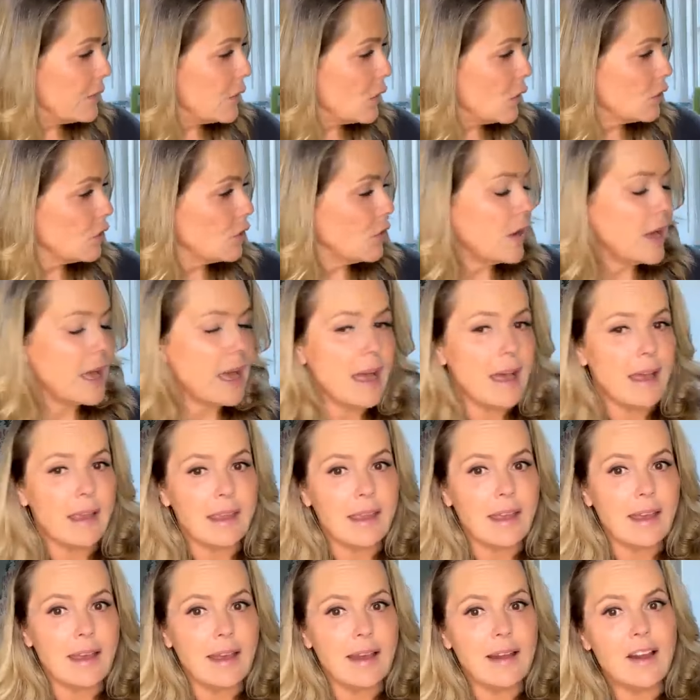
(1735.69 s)
on your hair
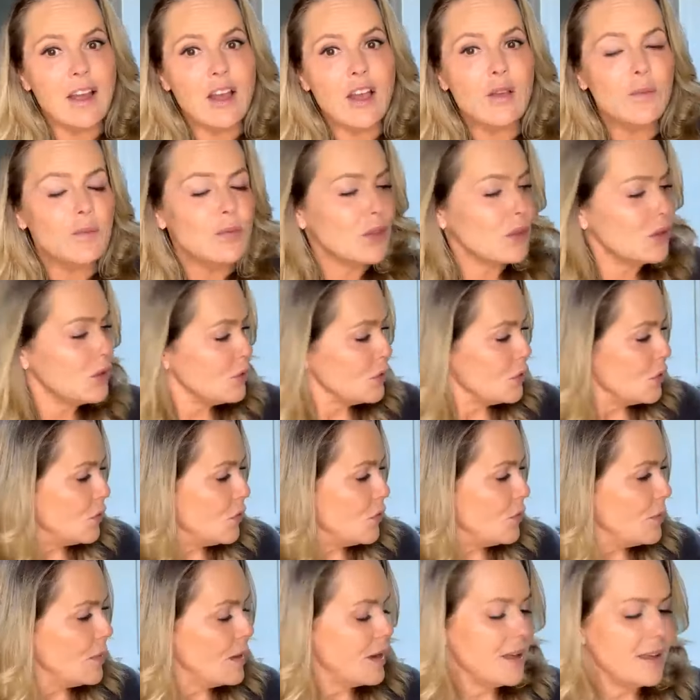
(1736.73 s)
care, I hope that you
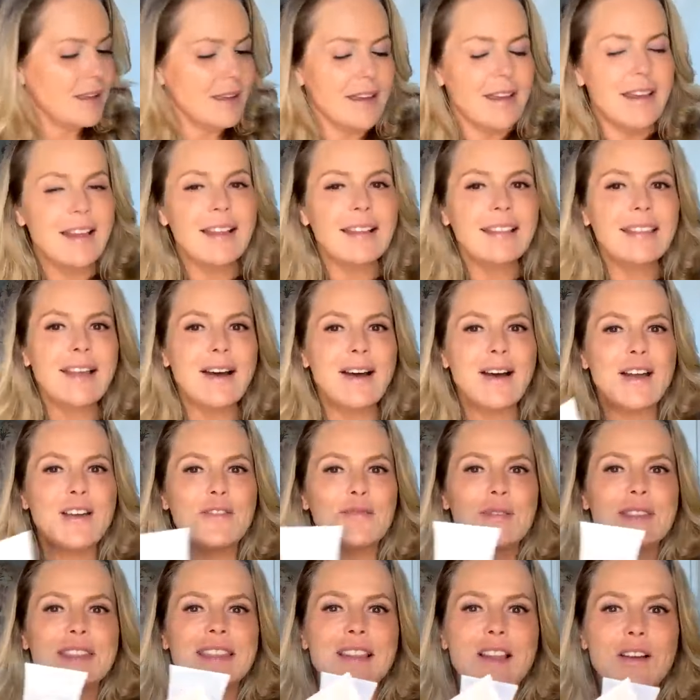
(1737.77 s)
caught my
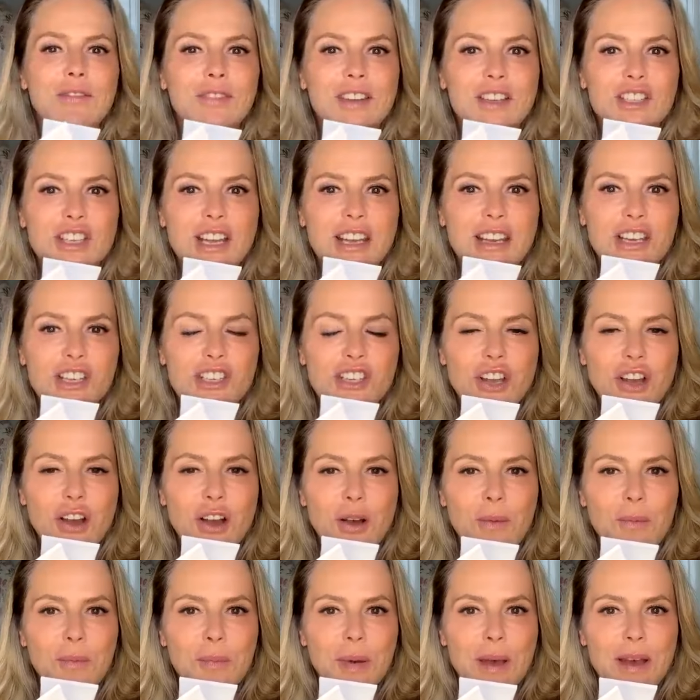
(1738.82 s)
live with the lovely Jenny
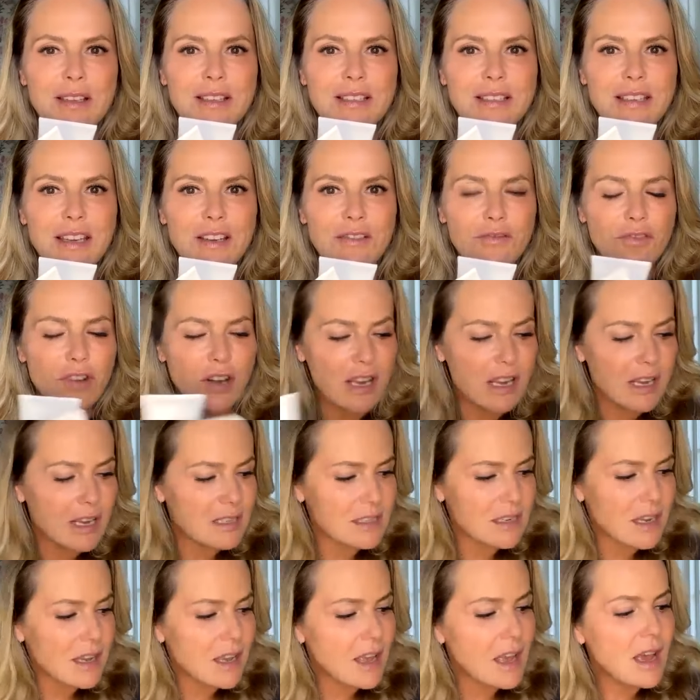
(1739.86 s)
Sharp, Percy and
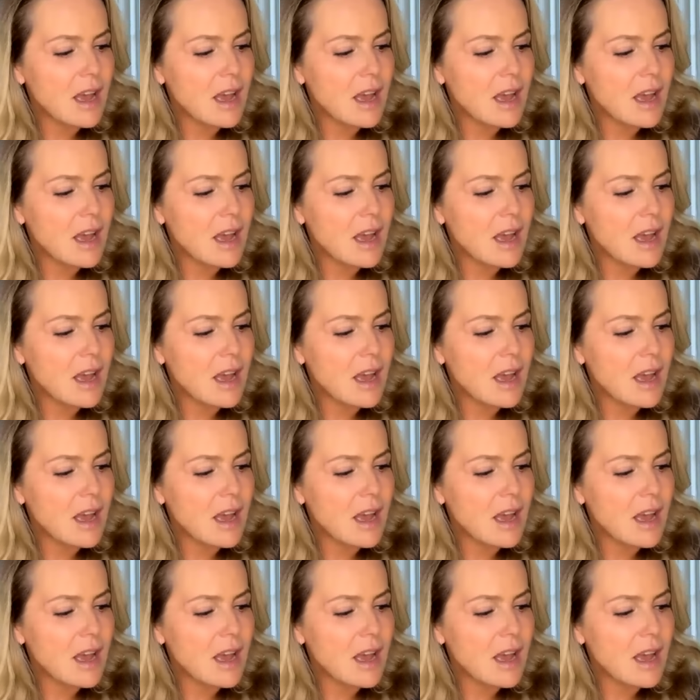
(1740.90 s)
Reed.